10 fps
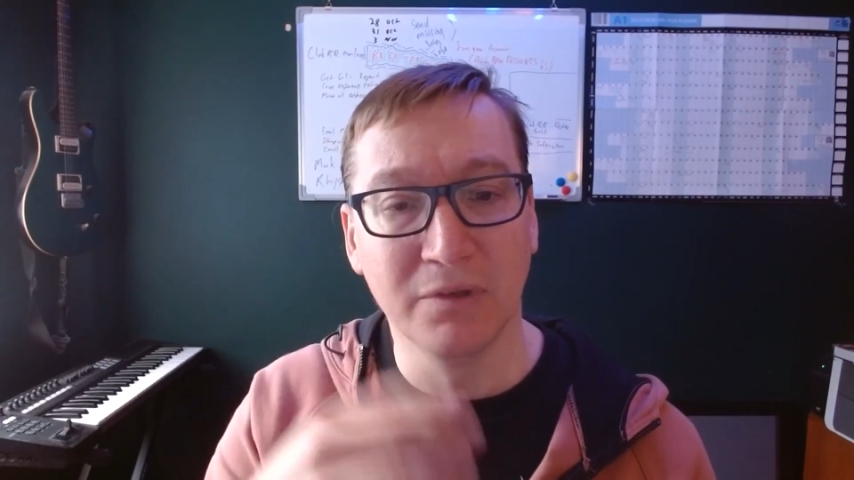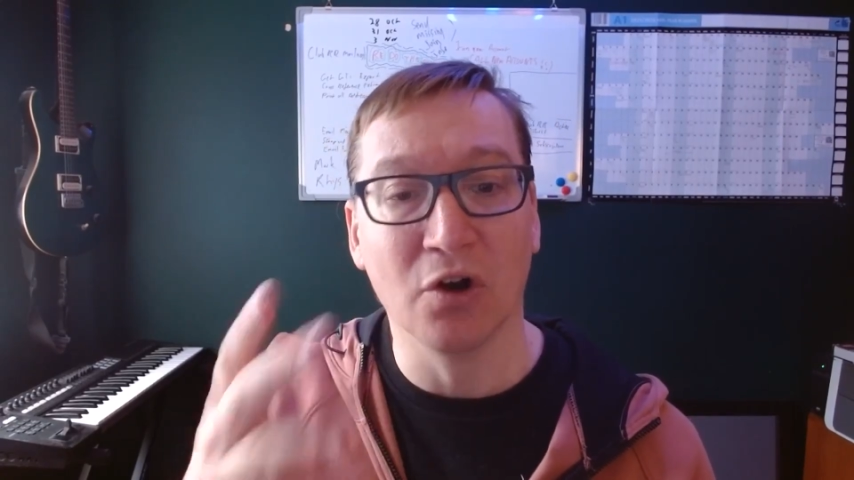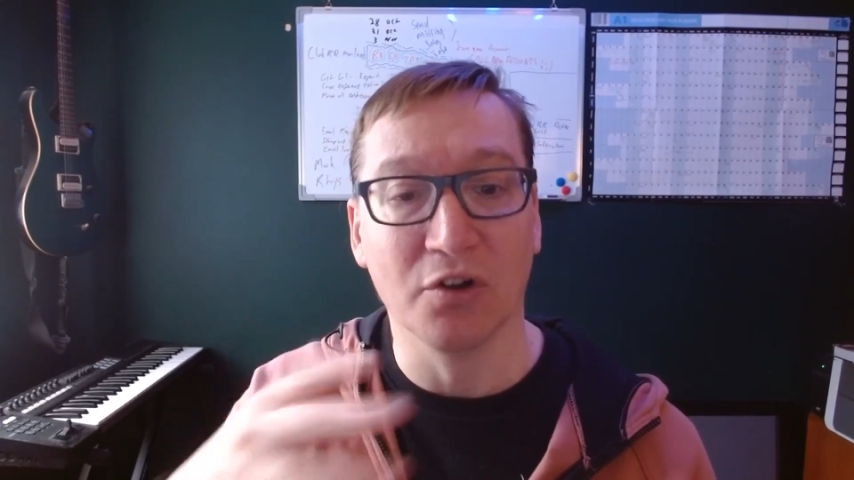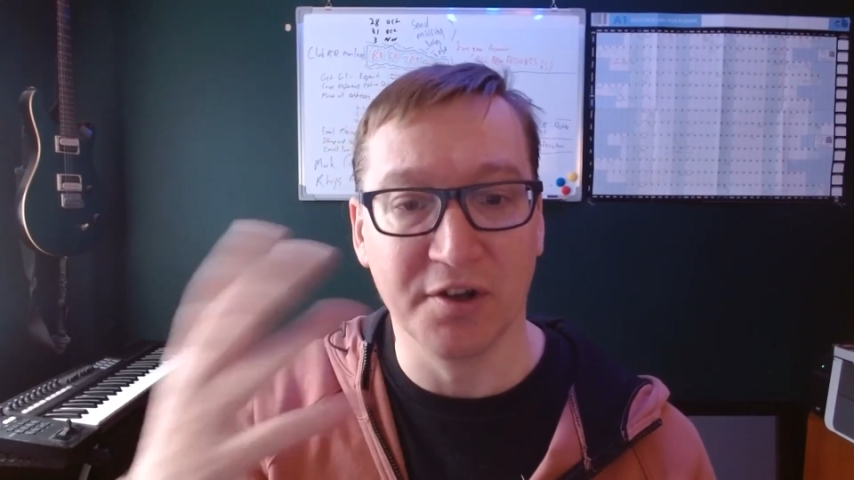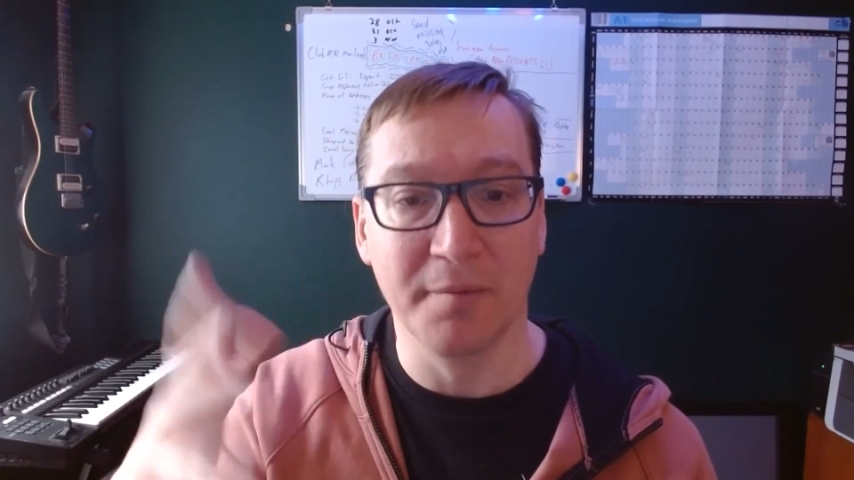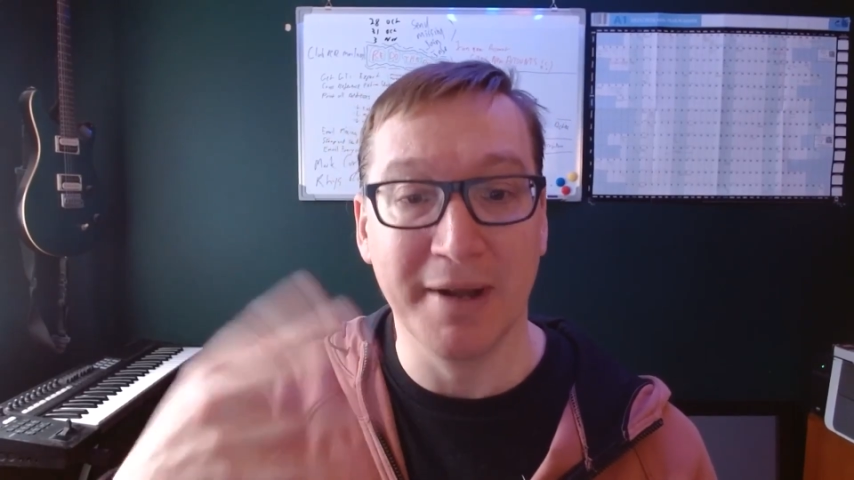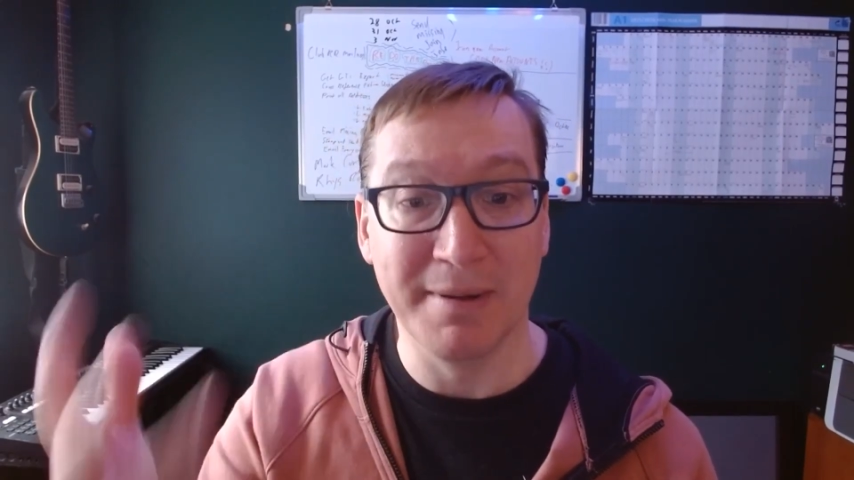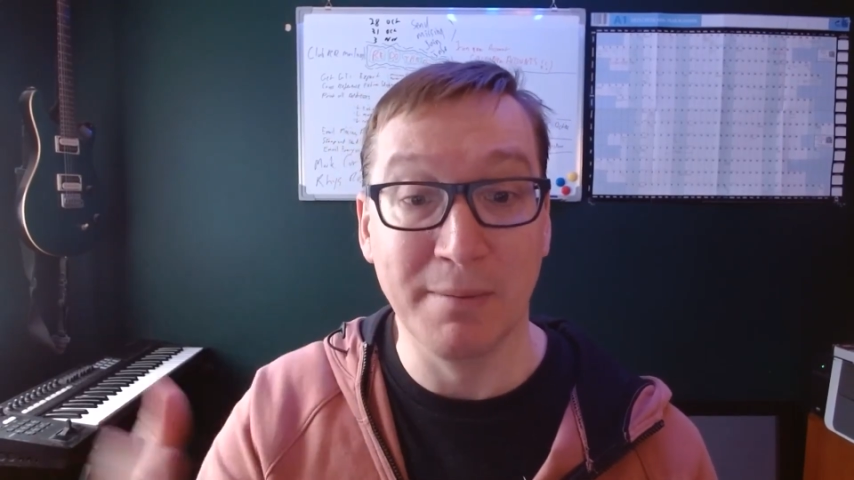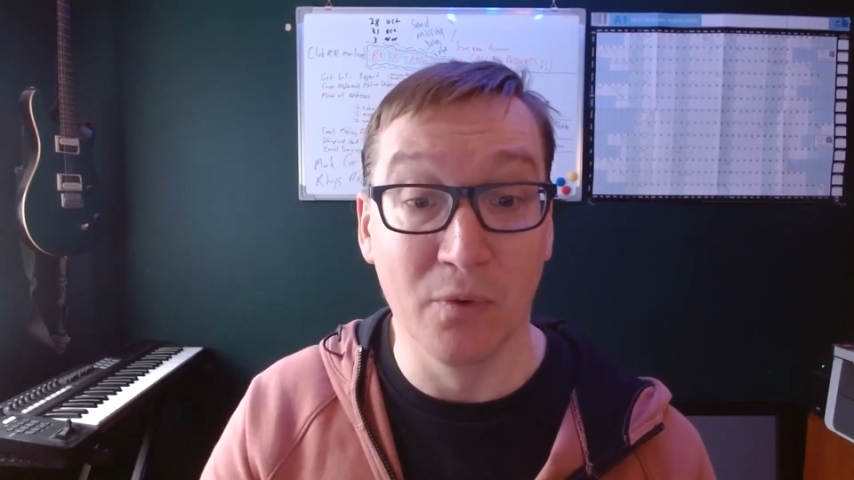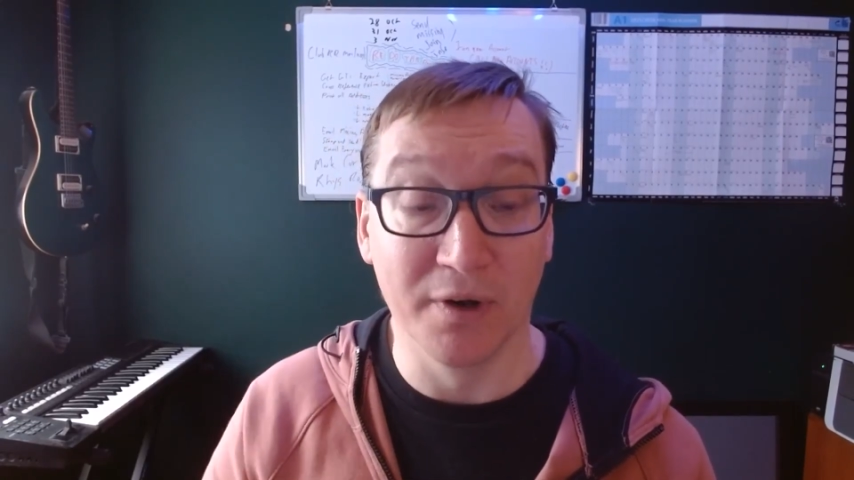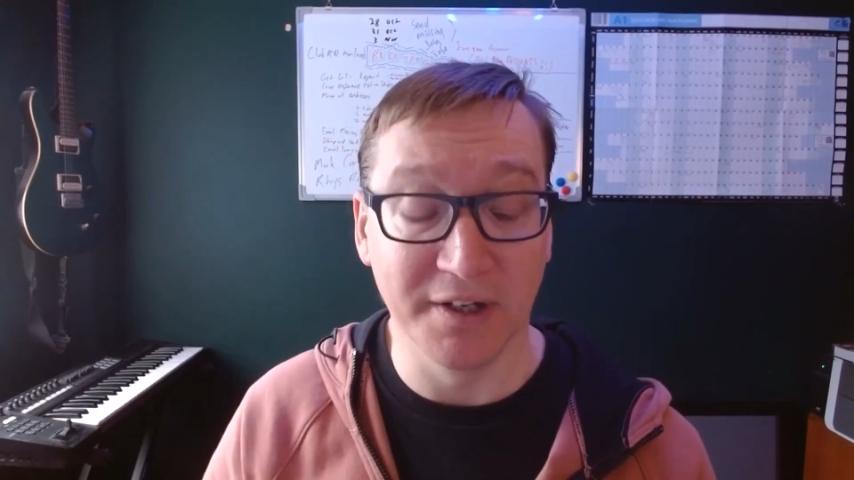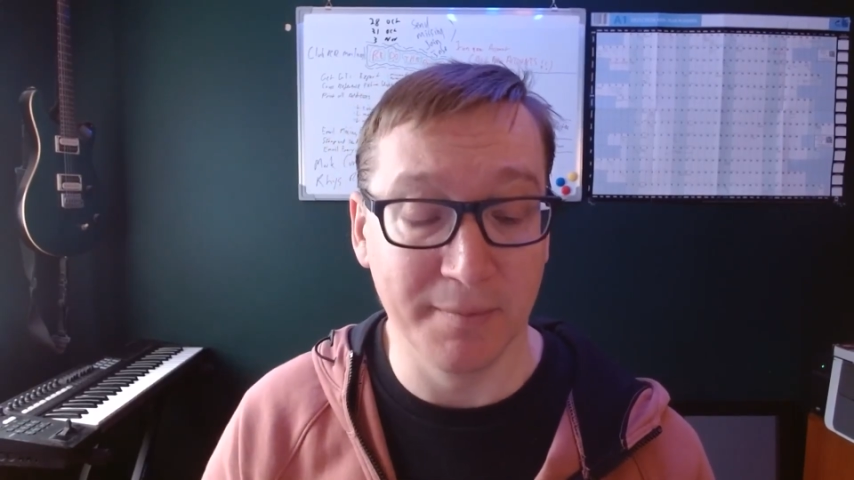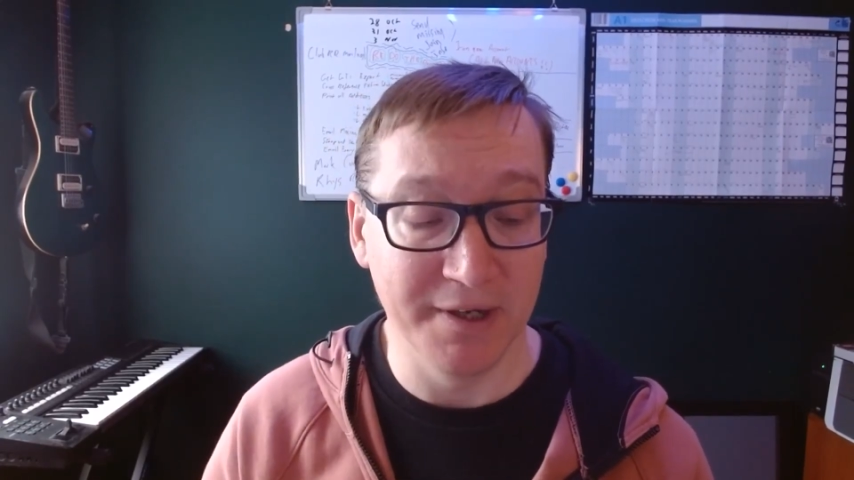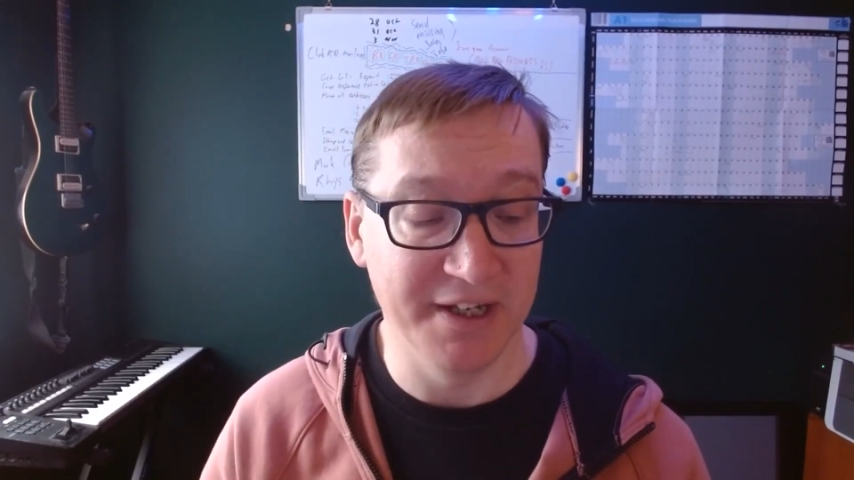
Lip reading: got so many people wanting to buy